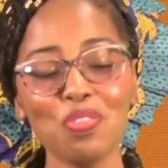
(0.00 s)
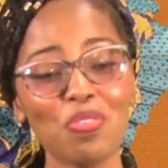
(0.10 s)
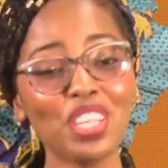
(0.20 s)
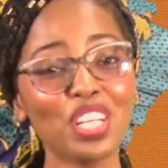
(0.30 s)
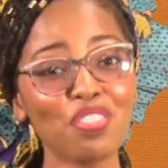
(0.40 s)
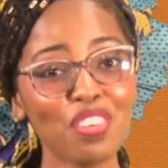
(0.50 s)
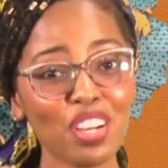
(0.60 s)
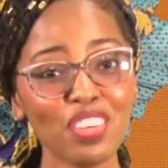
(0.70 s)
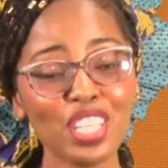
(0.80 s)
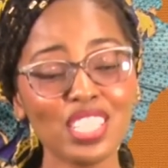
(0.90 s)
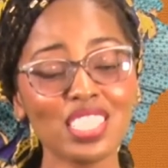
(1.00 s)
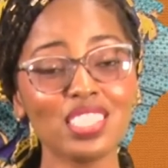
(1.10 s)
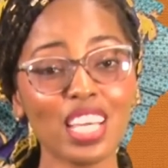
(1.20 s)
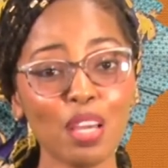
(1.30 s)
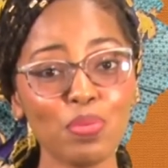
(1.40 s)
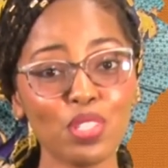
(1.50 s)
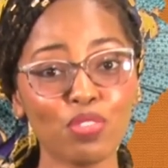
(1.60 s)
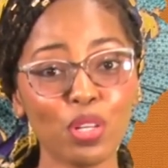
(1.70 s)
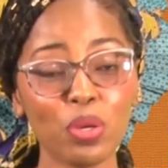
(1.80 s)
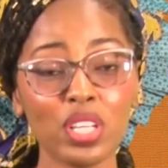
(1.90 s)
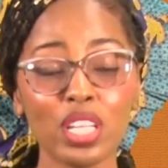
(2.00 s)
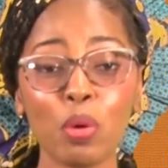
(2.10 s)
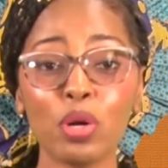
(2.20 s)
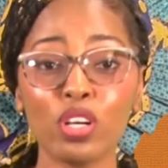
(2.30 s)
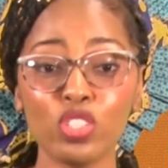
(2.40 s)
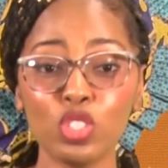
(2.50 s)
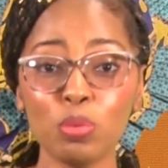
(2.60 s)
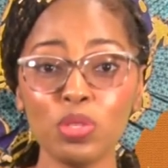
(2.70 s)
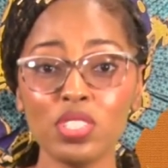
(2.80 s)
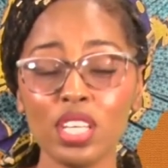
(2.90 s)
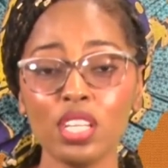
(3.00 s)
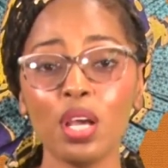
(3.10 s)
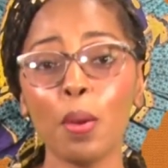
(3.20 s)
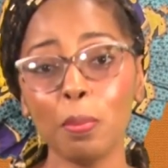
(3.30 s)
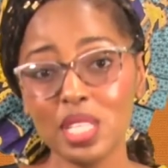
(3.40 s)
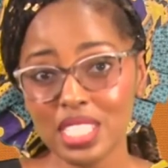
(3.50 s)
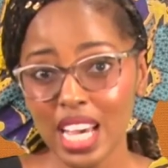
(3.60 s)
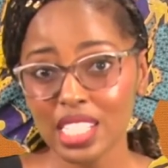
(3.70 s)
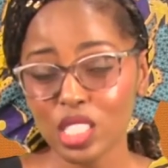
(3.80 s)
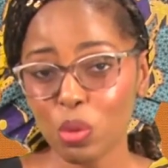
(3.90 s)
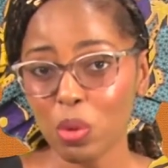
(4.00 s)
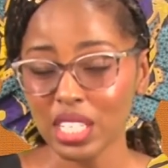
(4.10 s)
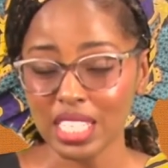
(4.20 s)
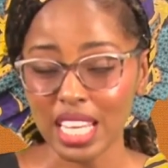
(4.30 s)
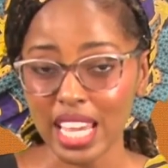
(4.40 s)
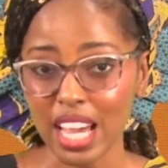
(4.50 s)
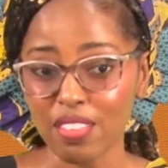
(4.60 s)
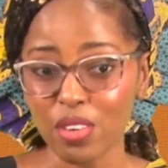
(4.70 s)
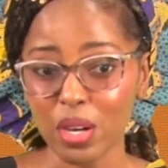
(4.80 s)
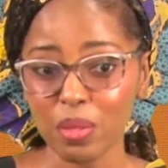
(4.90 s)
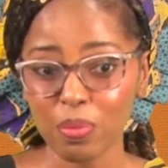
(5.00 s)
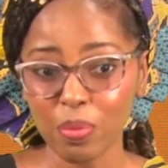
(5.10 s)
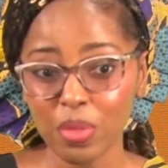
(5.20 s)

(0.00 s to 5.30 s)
But there are various types of clothing that were contributed besides the one that I have on.